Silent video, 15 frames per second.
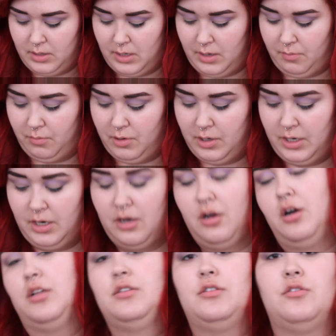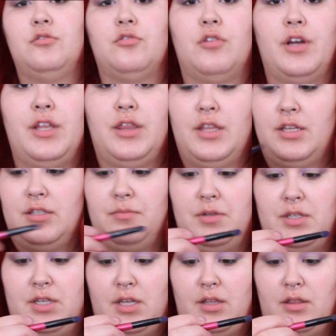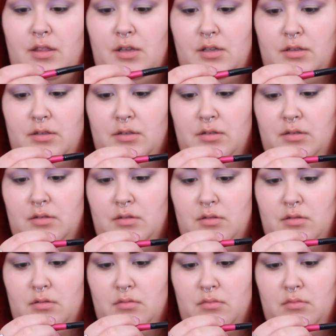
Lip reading: And we're going to concentrate this. I'm going to take this